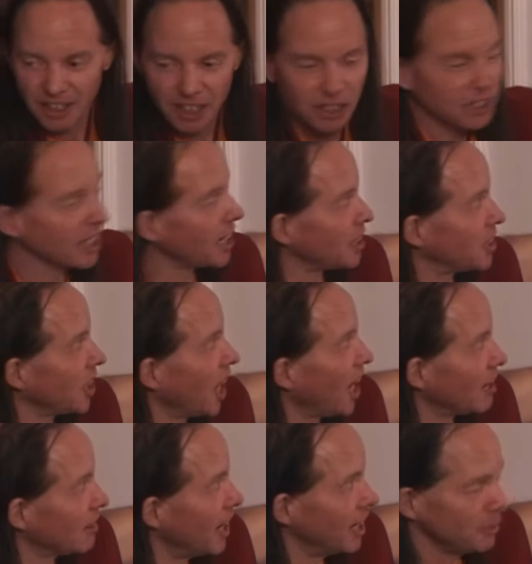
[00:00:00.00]
It looks like
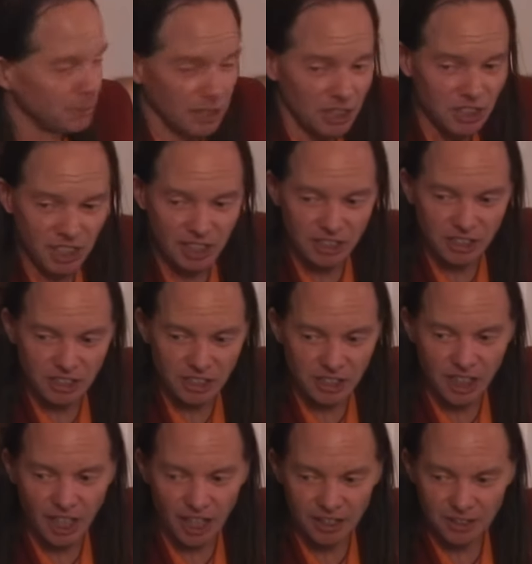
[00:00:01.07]
ja, right? But it changes to
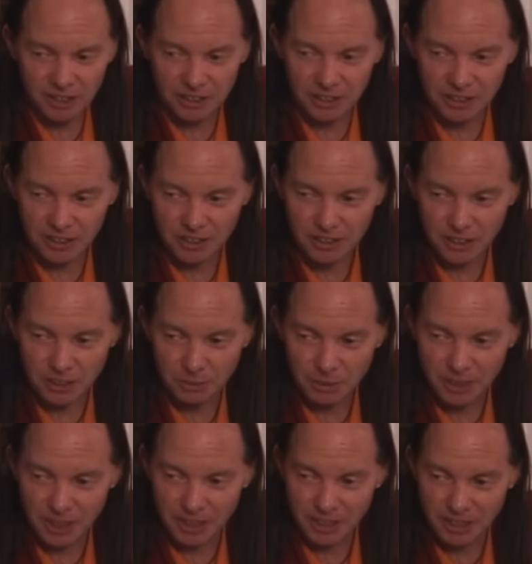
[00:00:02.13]
ya under certain
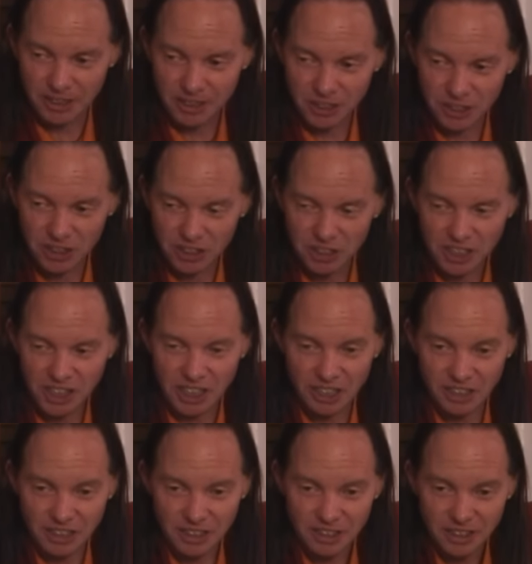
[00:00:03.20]
circumstances. So it's
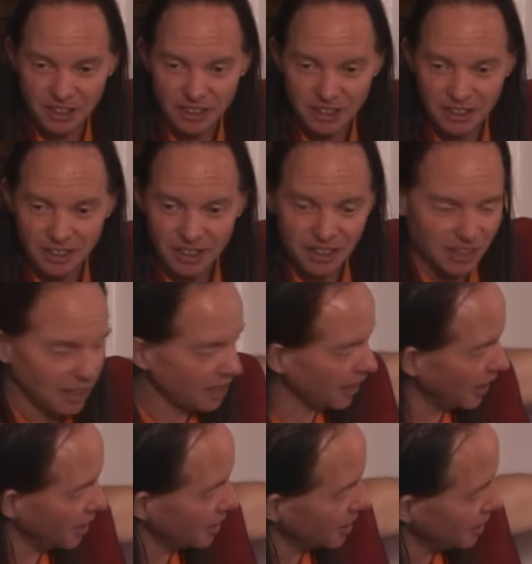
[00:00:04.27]
ying.
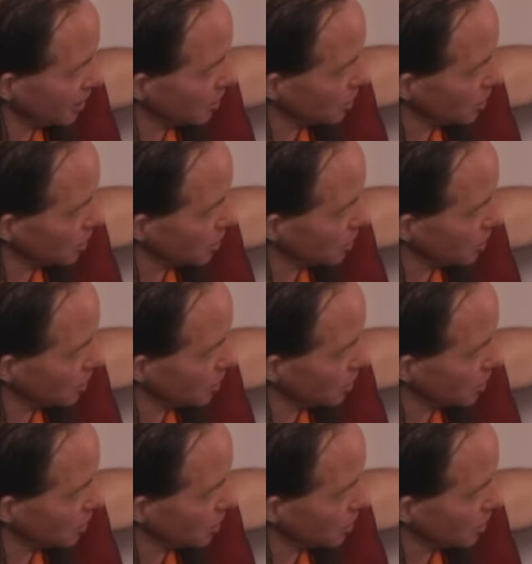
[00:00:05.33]
Okay?